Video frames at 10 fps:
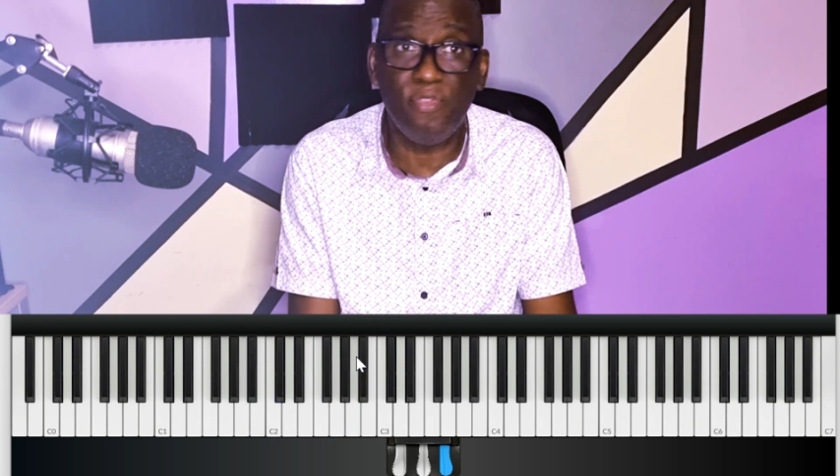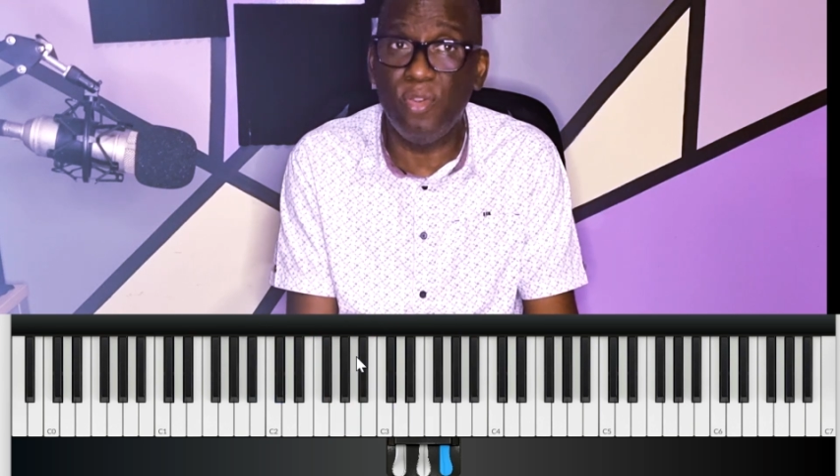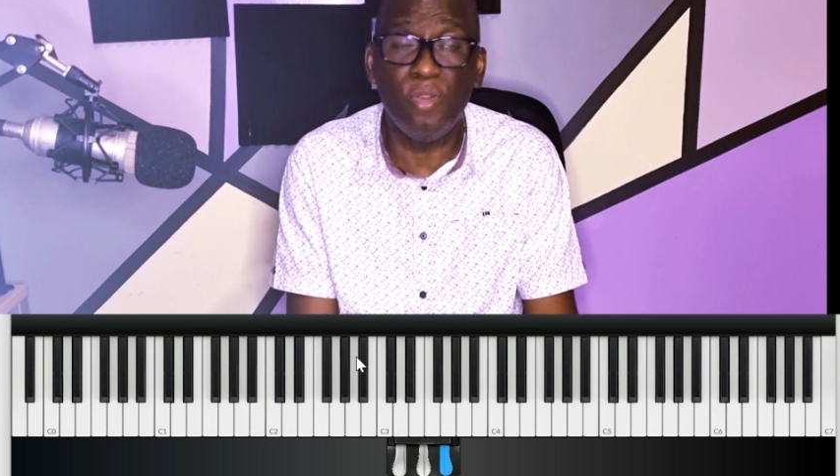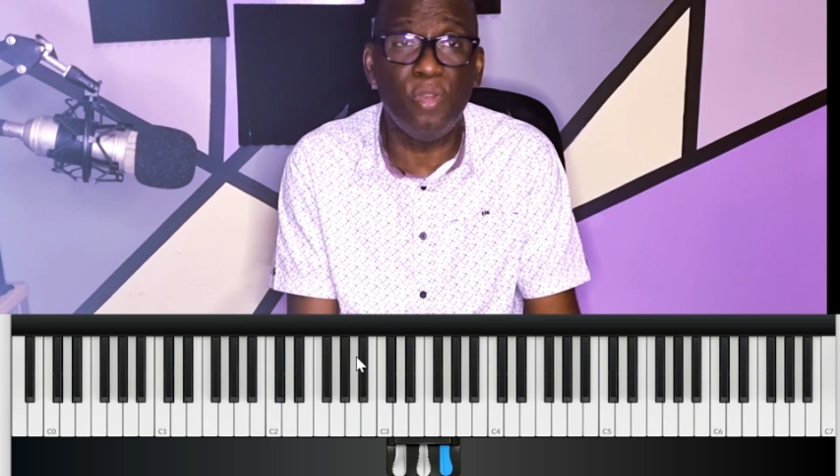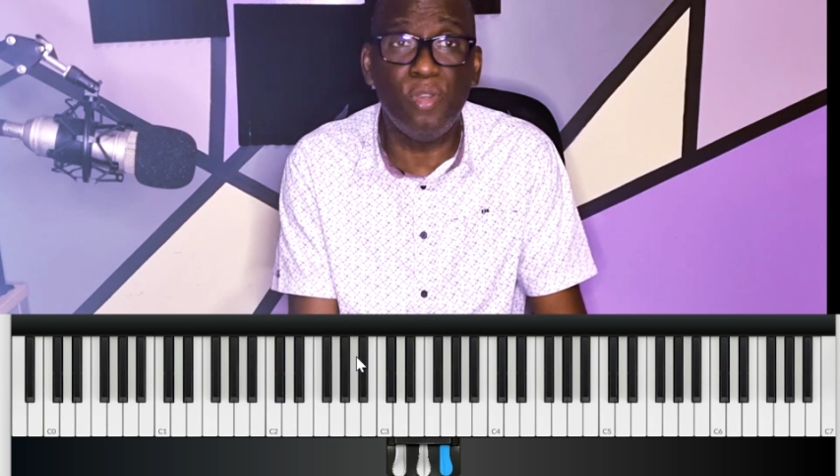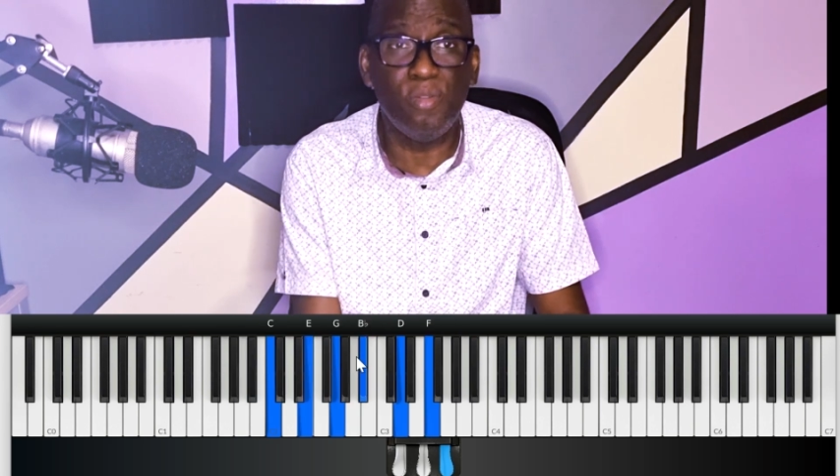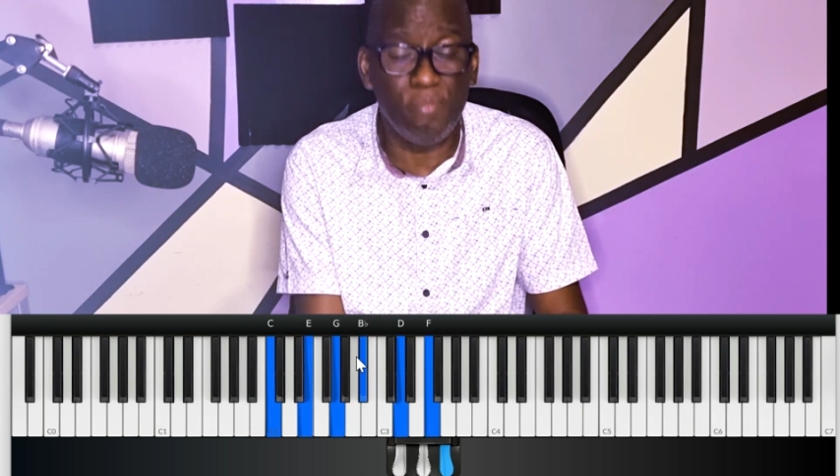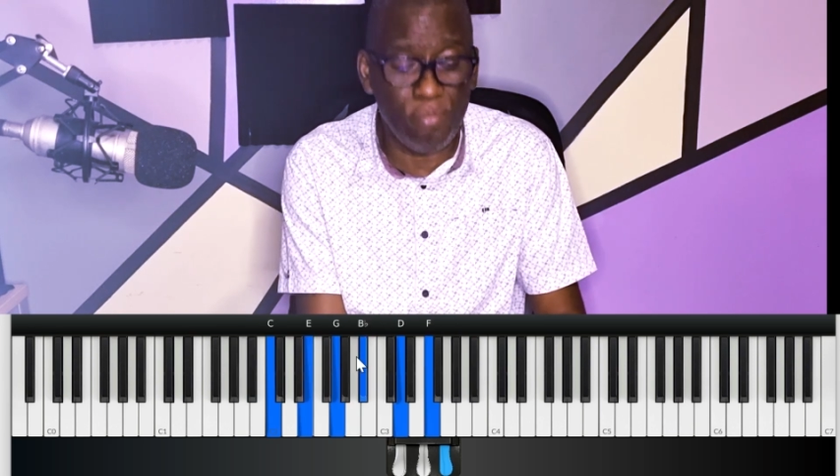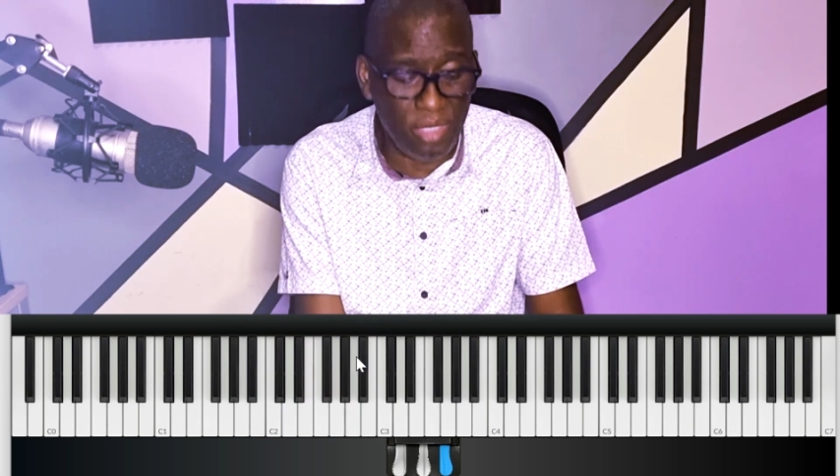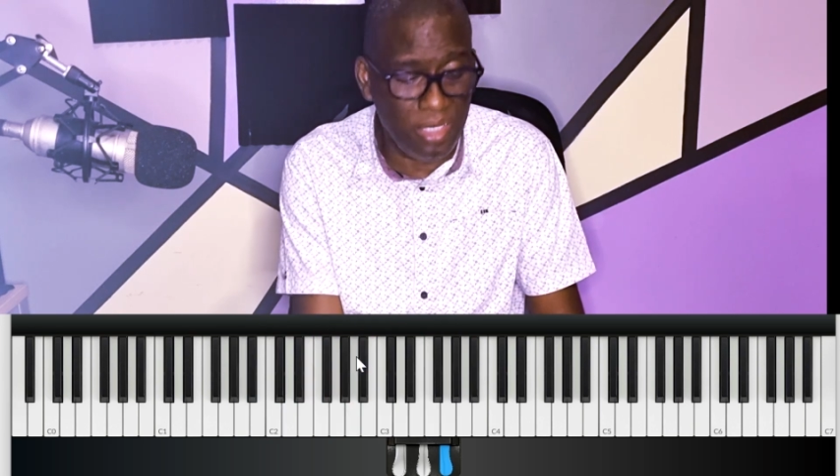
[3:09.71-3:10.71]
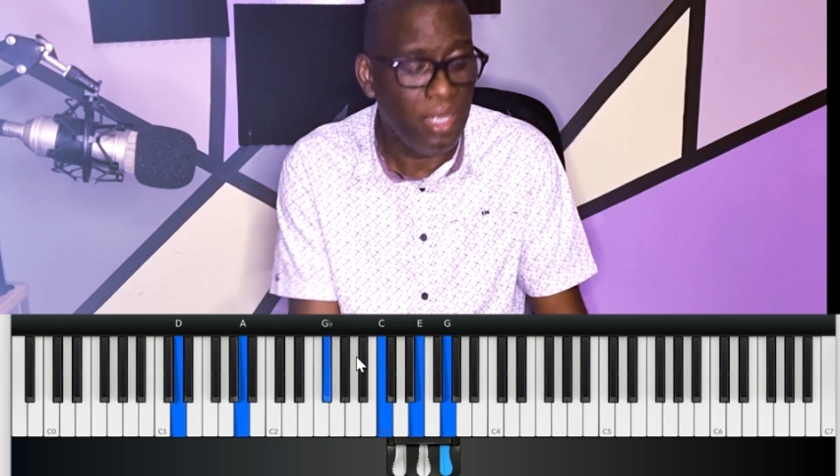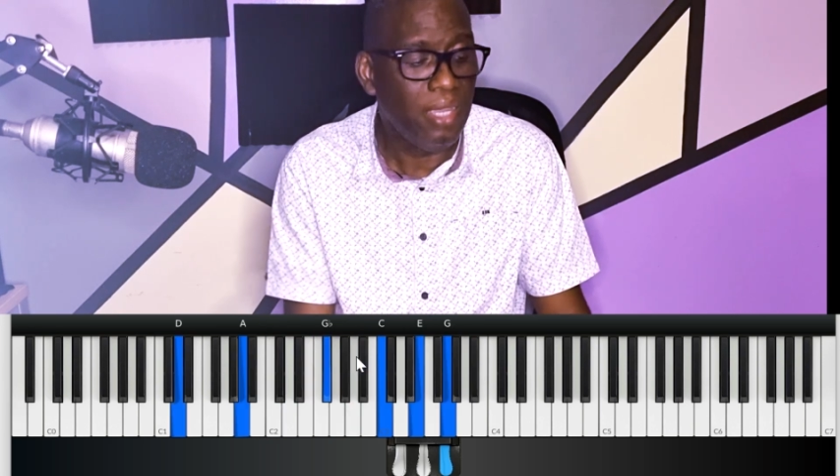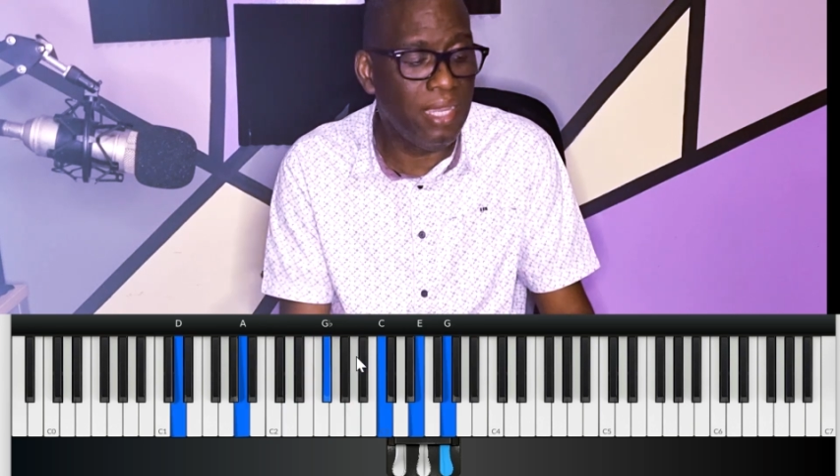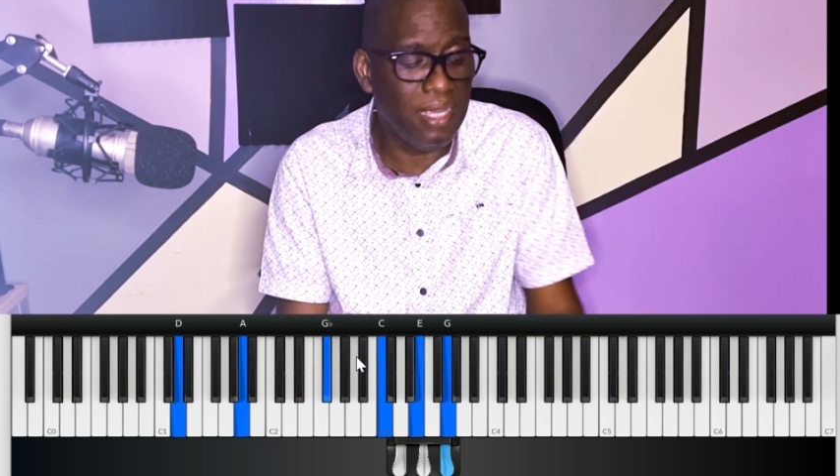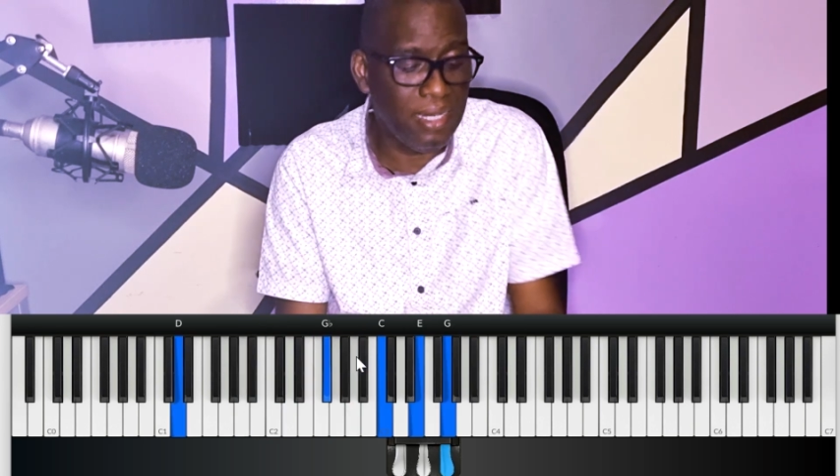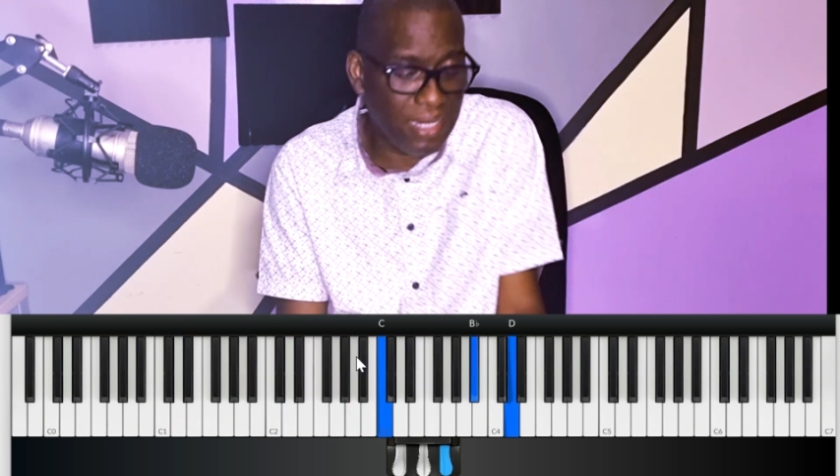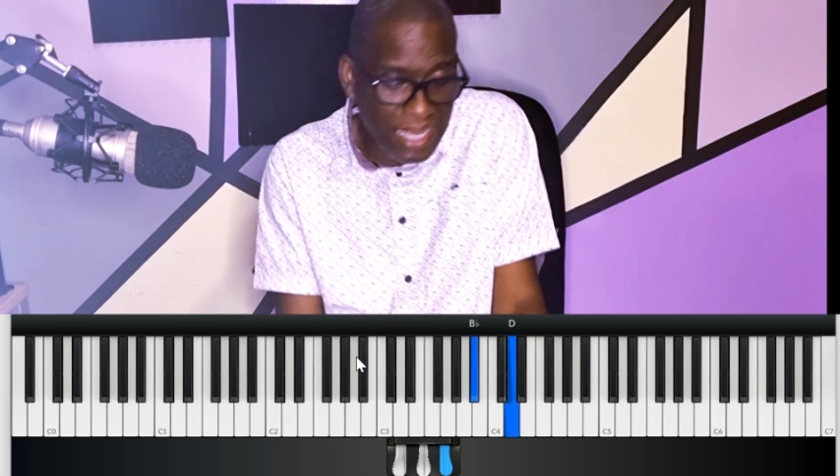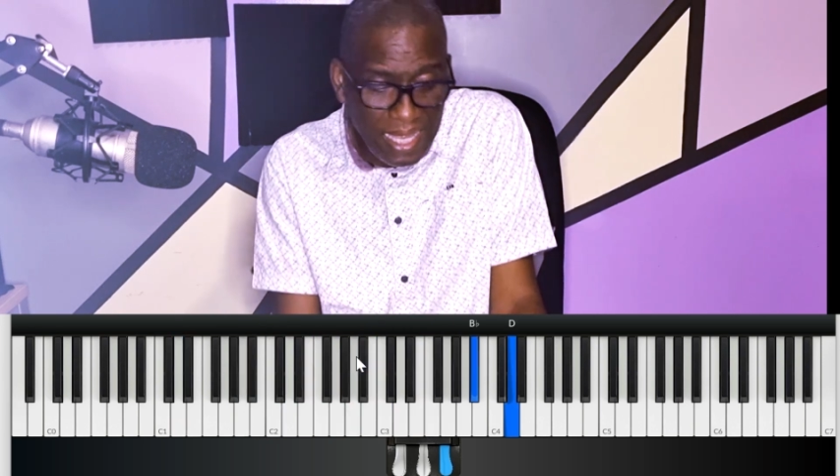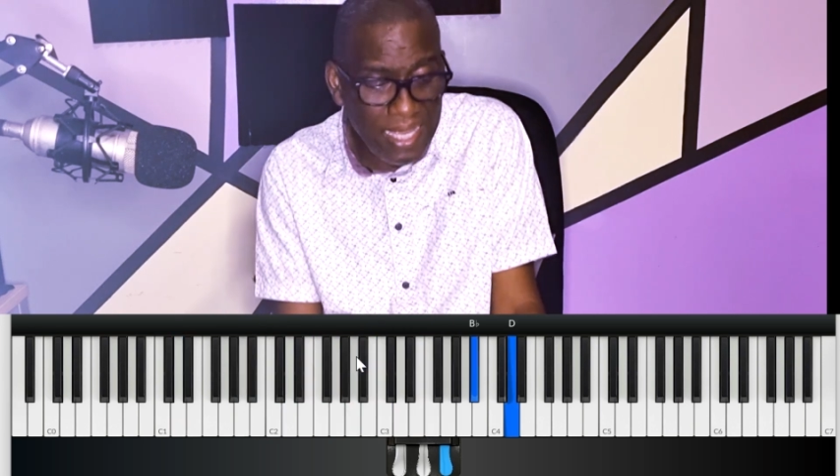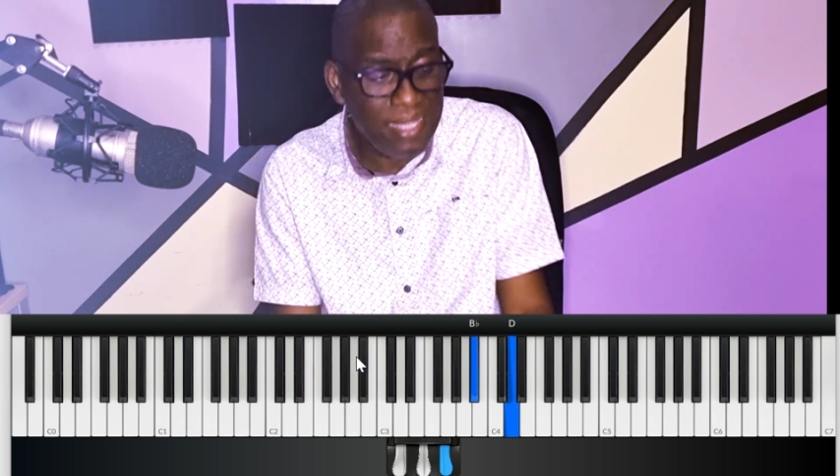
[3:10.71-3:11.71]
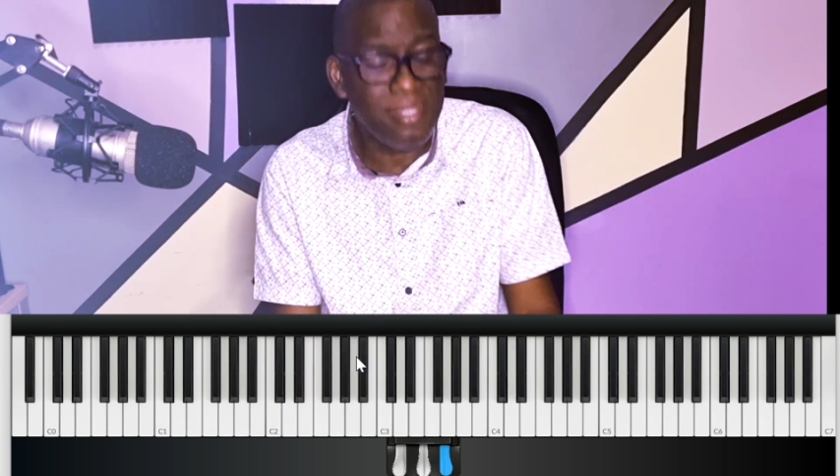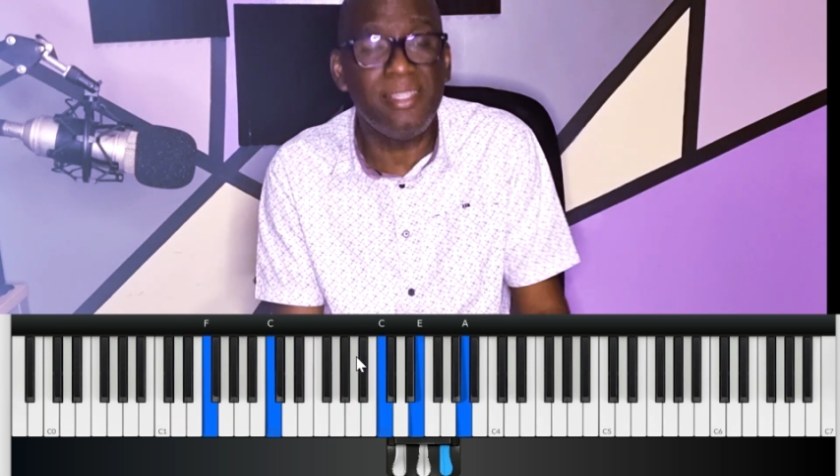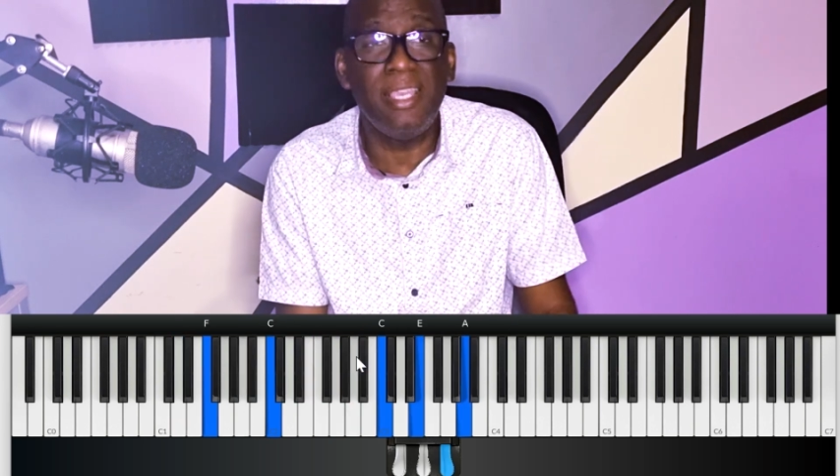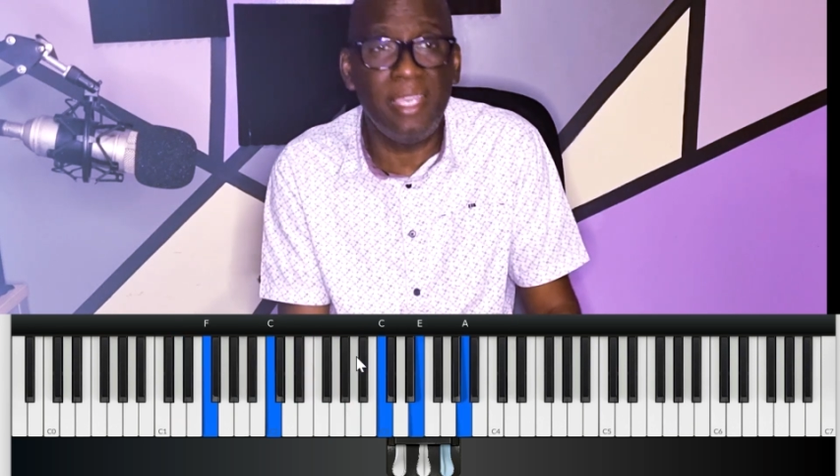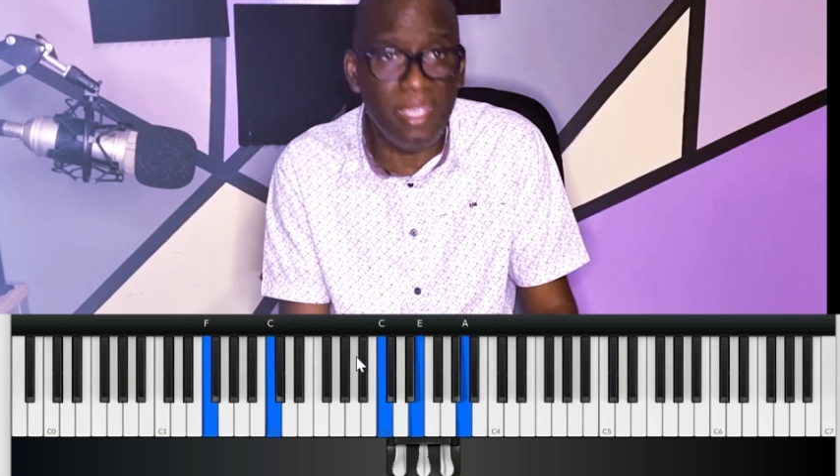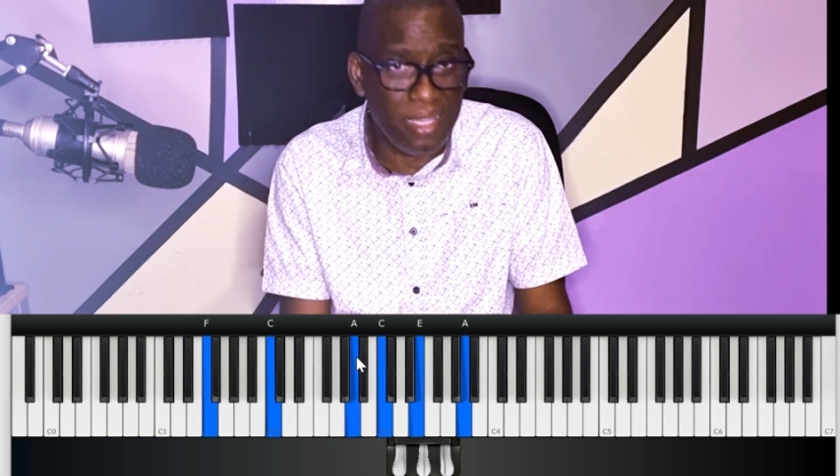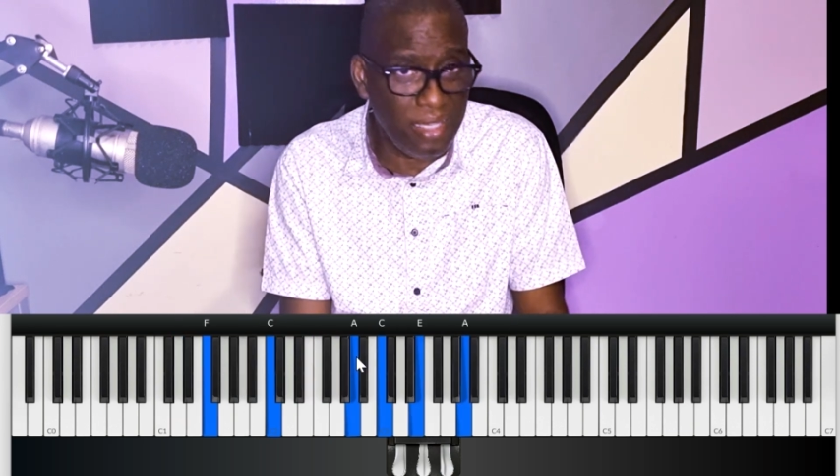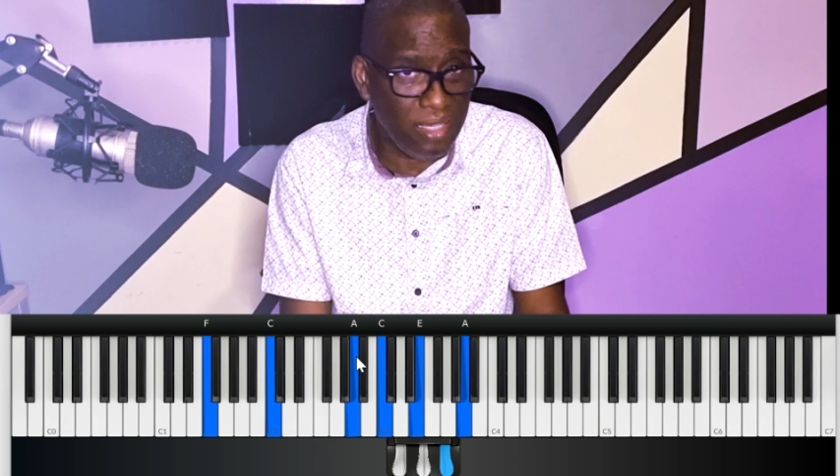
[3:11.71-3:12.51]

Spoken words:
for me, and I say.